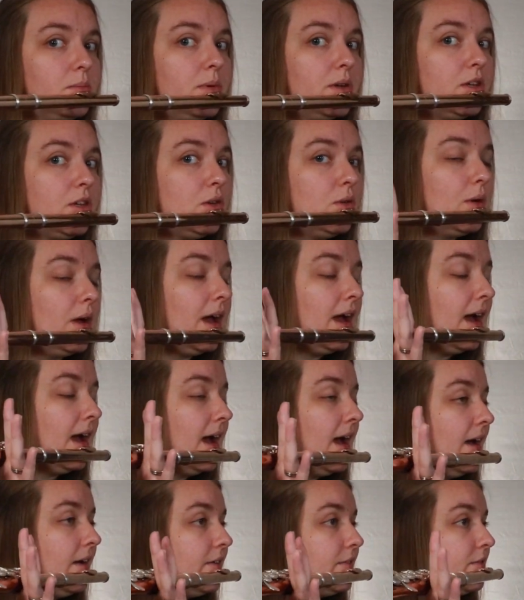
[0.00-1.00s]
but you
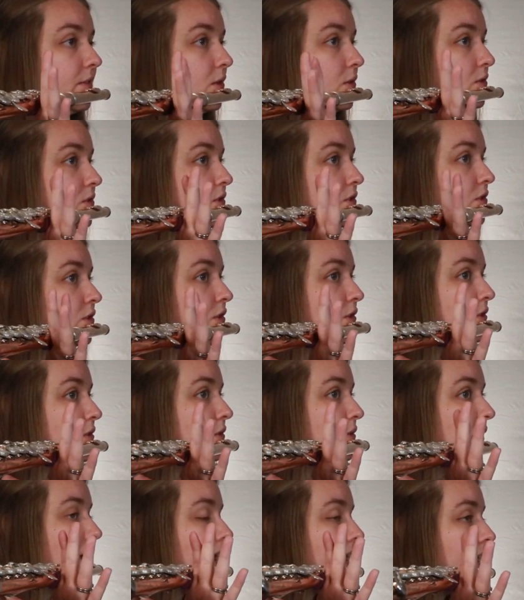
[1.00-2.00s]
have those two
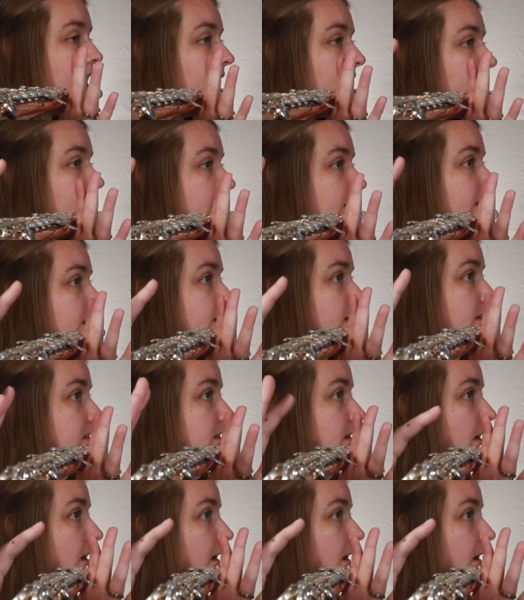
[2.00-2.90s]
hand